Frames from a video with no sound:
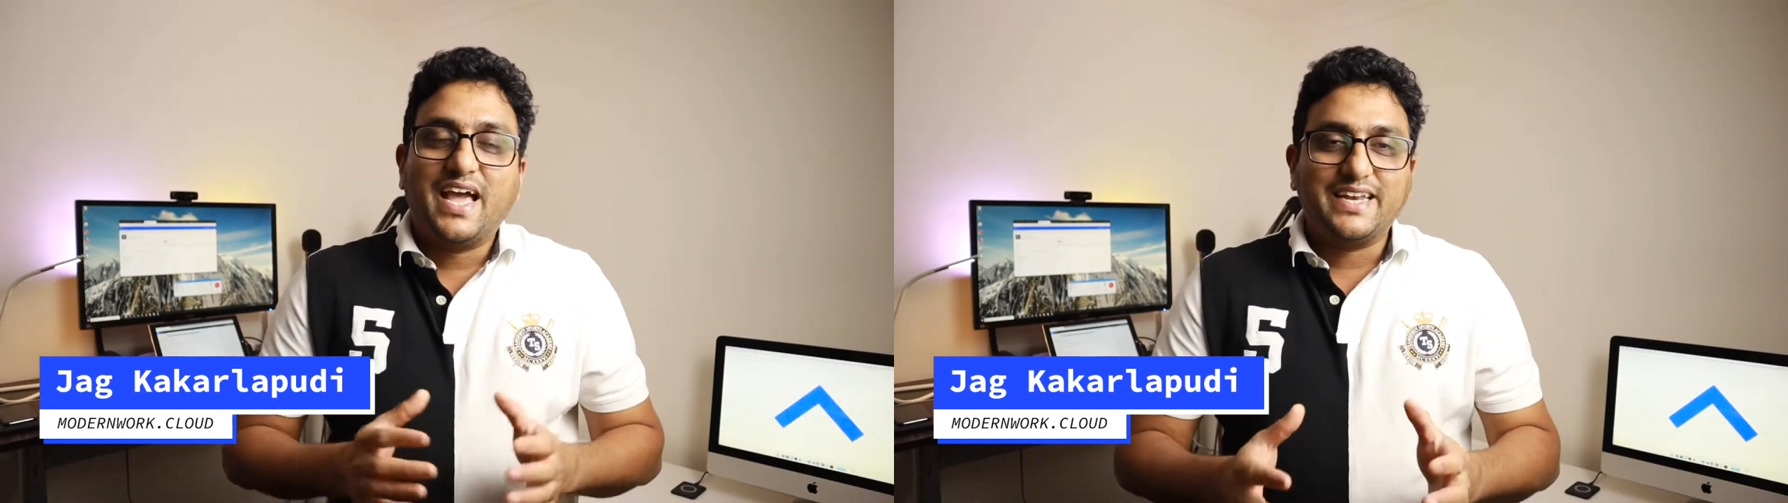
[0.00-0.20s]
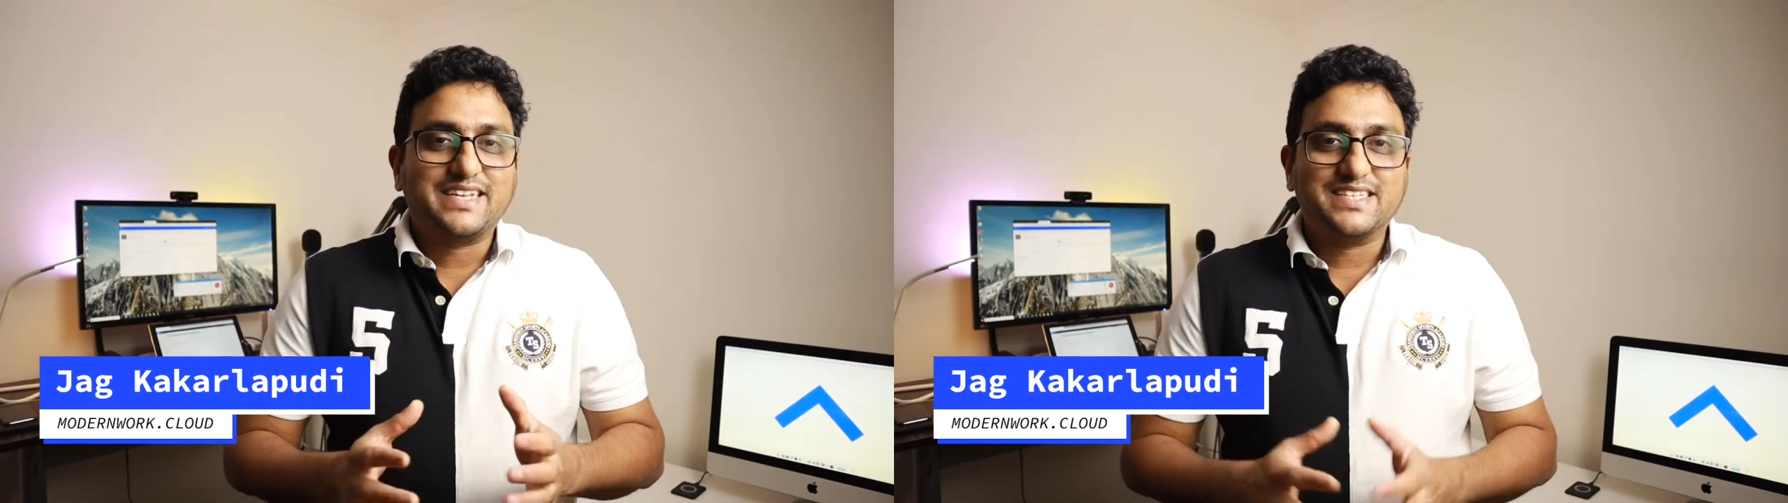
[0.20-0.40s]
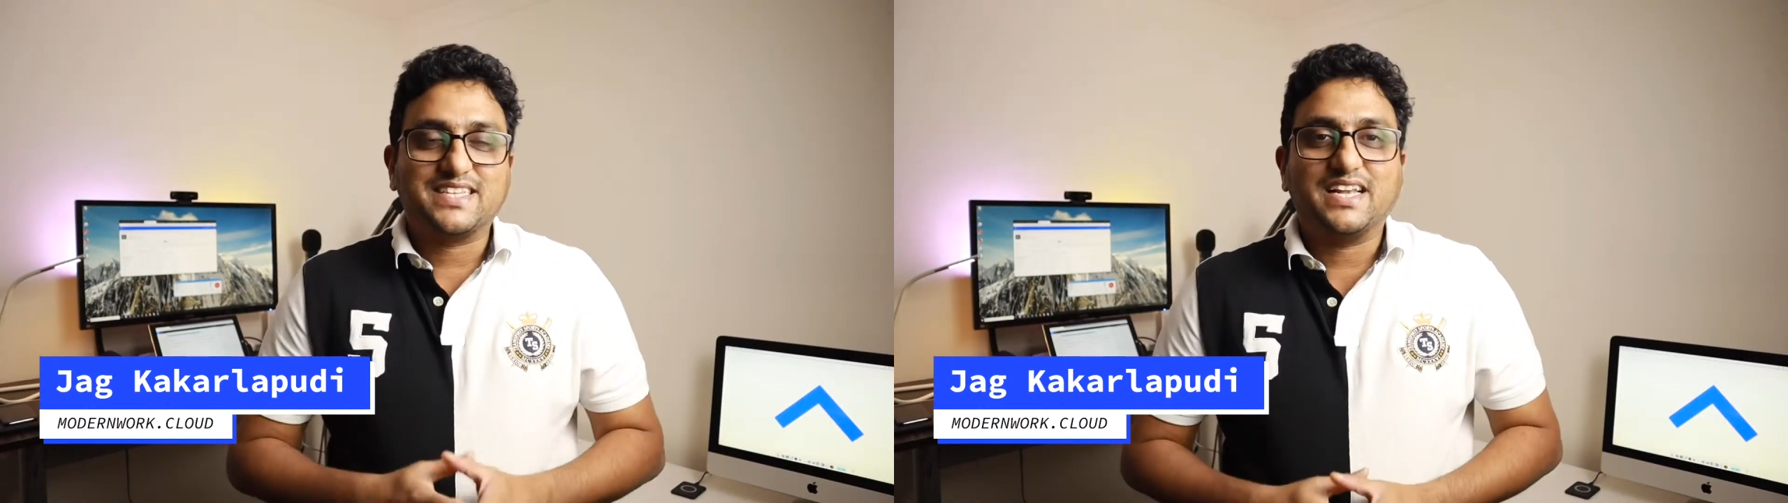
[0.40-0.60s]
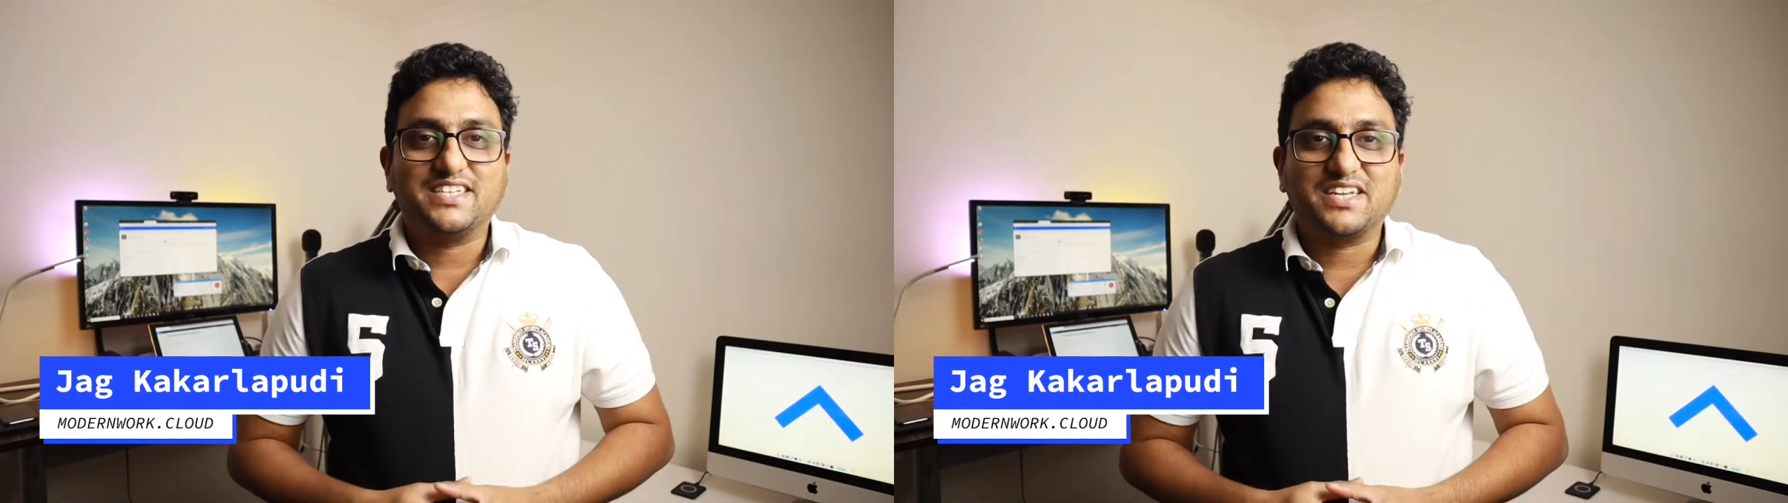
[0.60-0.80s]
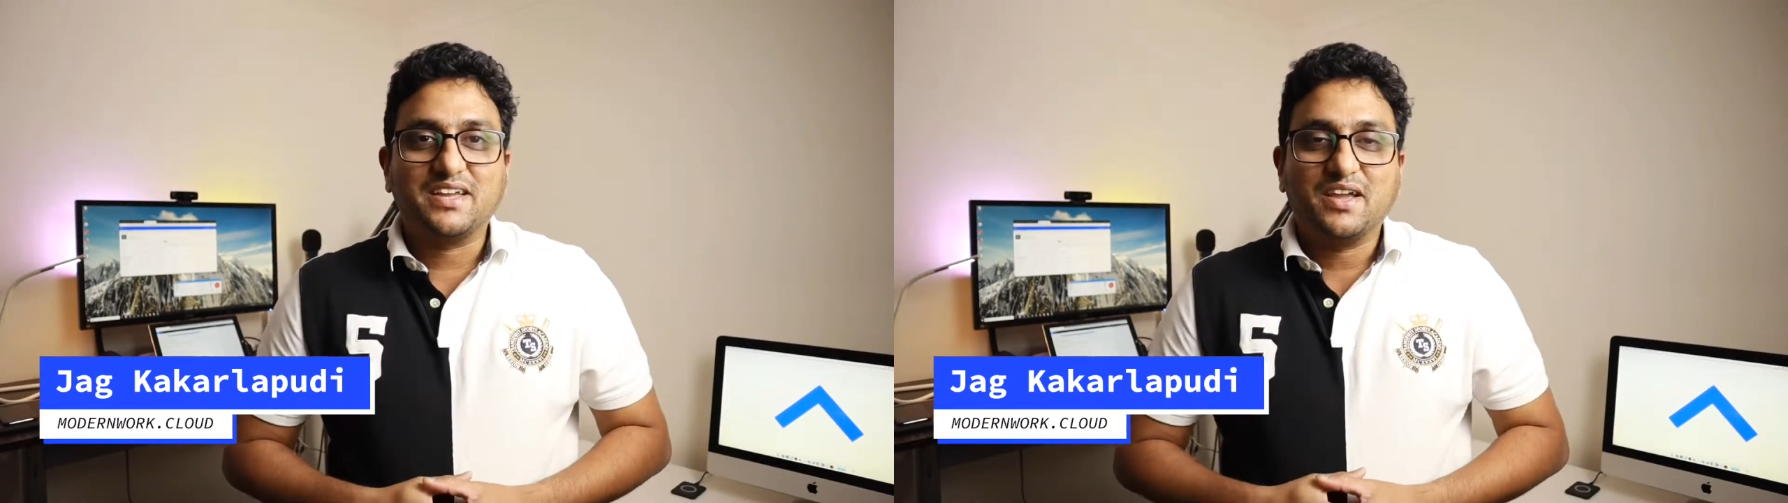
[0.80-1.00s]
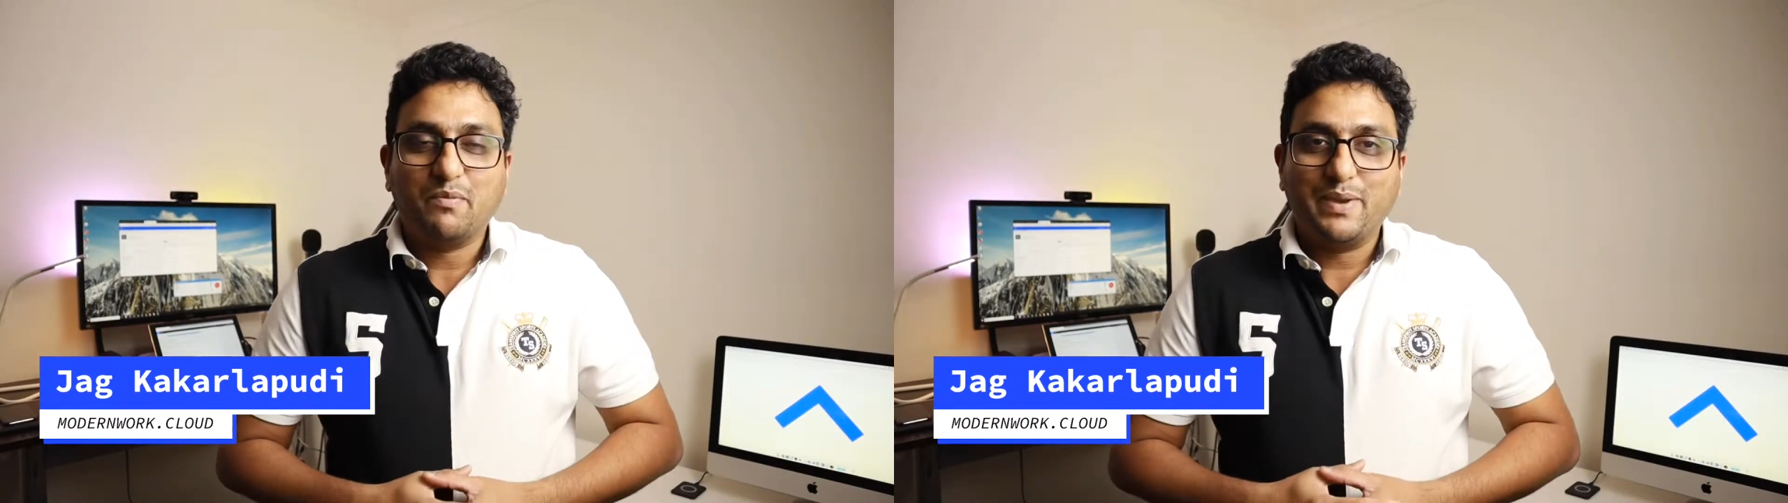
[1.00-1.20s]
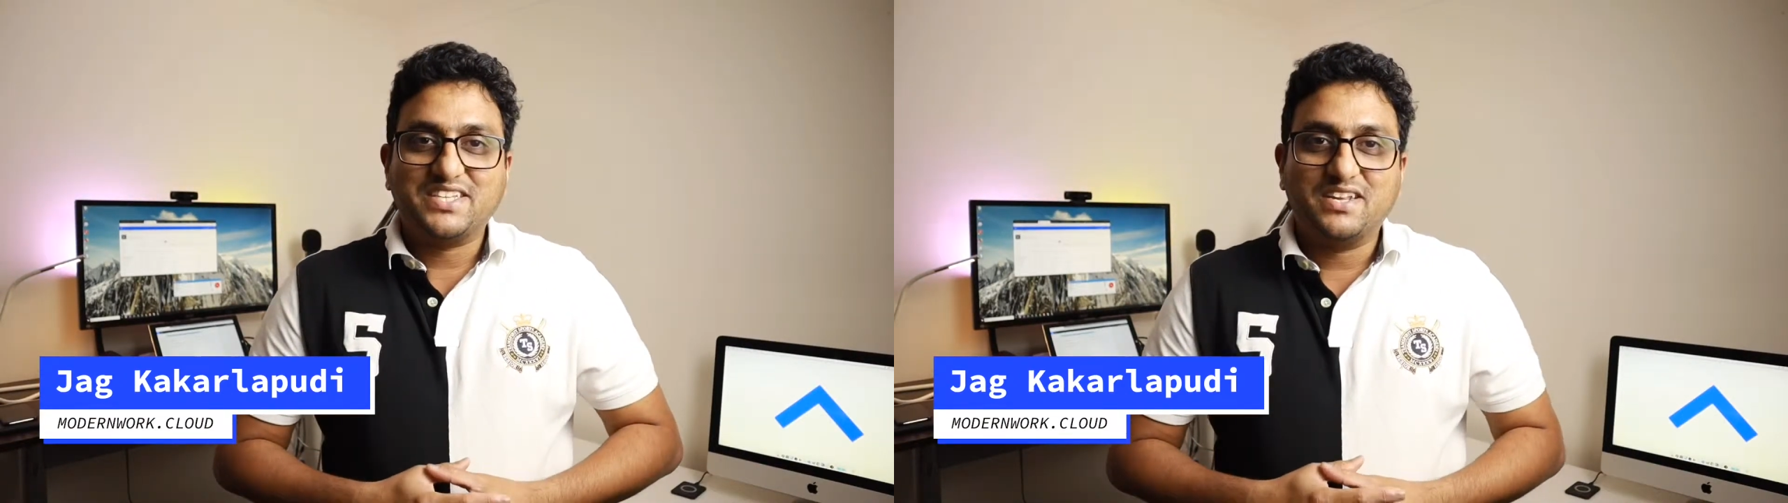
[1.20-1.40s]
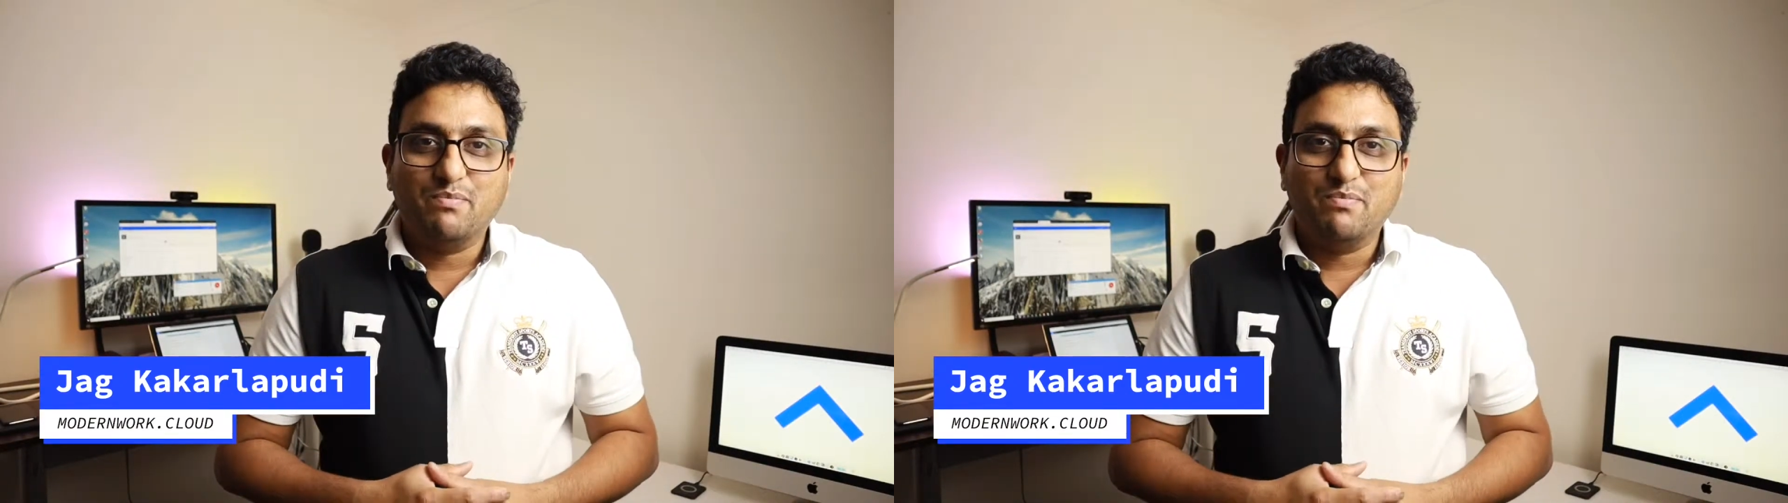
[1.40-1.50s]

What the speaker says: and Consulting based